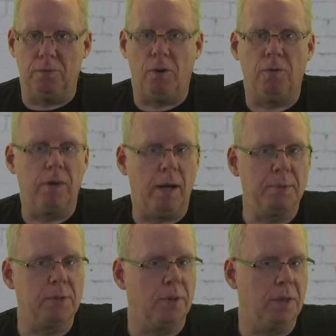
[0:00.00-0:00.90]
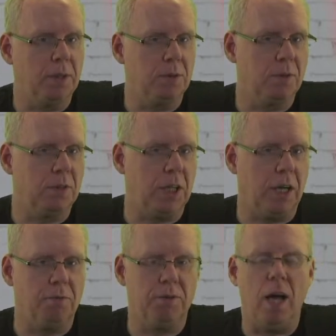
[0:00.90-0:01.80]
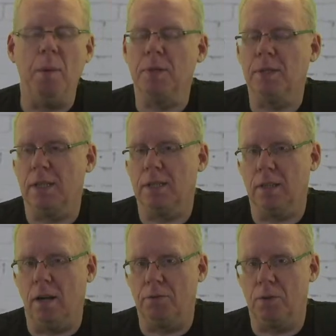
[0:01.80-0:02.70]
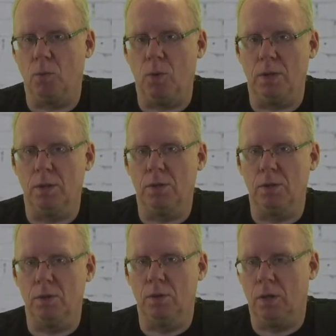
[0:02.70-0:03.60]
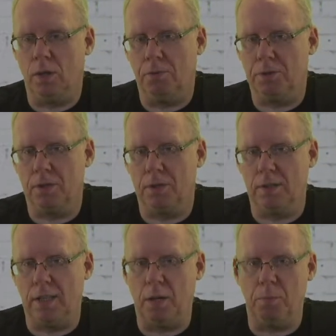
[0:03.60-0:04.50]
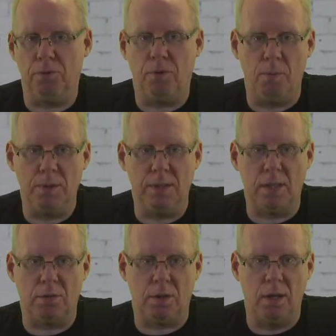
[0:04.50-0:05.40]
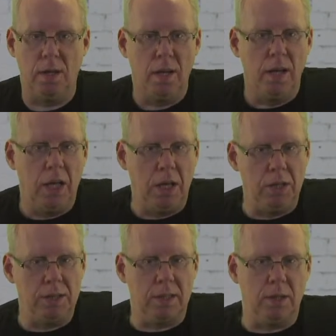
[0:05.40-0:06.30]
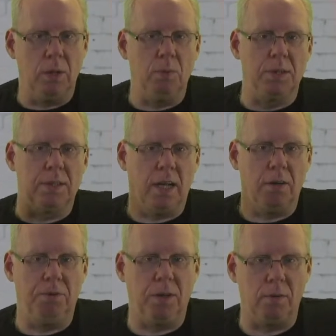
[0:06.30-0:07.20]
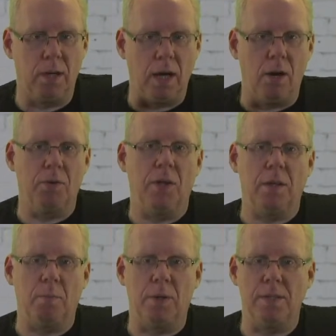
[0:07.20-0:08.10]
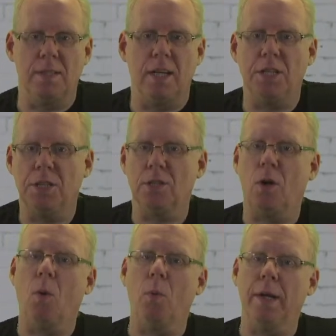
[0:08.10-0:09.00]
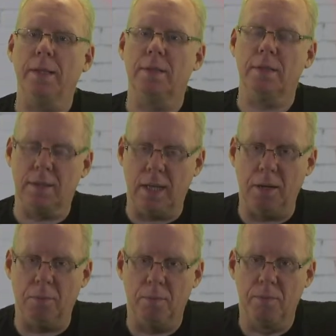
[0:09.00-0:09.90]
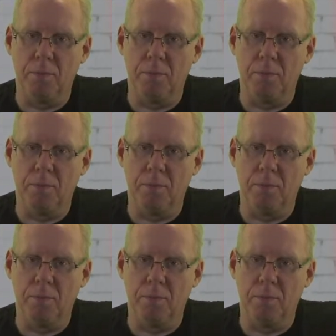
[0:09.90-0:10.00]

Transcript: 4 of clubs turning into the Jack of diamonds, and after after the second performance, etc., he will start figuring out that the presentation is always the same.